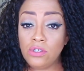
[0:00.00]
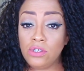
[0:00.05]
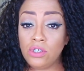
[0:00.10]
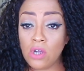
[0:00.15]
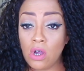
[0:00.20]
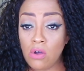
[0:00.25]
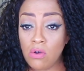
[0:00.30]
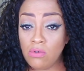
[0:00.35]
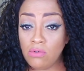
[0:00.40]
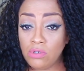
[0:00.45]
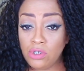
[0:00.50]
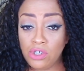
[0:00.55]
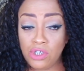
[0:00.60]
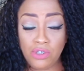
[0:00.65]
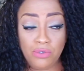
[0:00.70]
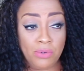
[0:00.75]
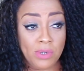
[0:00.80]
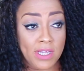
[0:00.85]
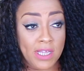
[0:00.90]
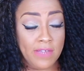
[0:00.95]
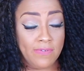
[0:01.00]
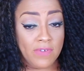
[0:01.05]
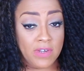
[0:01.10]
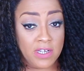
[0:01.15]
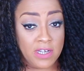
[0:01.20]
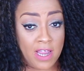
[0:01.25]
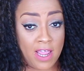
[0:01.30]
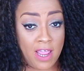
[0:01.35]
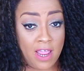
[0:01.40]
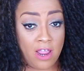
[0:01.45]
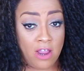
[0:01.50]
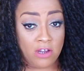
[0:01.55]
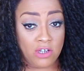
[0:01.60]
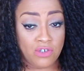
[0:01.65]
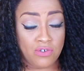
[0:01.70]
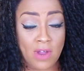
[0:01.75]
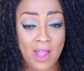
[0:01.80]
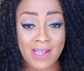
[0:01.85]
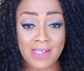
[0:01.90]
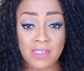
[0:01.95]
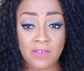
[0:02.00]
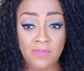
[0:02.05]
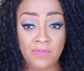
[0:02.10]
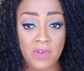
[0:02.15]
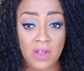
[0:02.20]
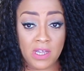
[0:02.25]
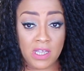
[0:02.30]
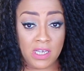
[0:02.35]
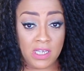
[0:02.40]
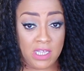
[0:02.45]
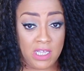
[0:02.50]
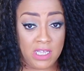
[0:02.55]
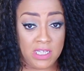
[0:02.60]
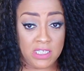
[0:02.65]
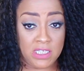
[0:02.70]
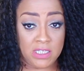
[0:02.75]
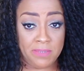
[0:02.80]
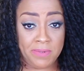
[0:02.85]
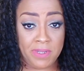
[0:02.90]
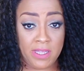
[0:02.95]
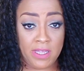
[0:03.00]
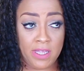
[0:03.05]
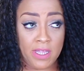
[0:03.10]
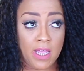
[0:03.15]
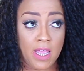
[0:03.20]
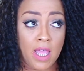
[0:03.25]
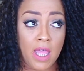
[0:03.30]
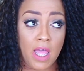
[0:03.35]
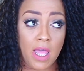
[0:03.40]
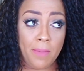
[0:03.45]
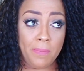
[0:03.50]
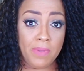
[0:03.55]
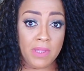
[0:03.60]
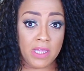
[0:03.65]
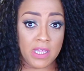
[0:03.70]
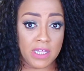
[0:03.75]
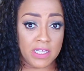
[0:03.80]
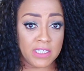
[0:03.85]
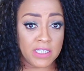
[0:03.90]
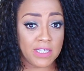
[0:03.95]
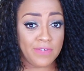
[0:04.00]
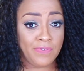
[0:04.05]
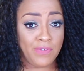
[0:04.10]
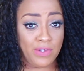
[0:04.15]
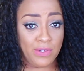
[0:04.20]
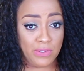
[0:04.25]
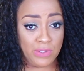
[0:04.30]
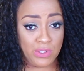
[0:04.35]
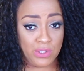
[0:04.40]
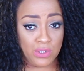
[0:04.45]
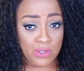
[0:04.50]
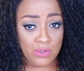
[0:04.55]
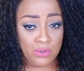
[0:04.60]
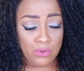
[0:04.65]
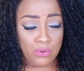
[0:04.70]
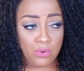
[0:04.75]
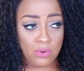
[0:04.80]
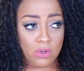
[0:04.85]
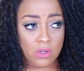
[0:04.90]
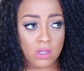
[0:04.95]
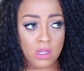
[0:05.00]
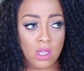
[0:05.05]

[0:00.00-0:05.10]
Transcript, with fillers: don't you even dare try to fucking kiss me because if you do,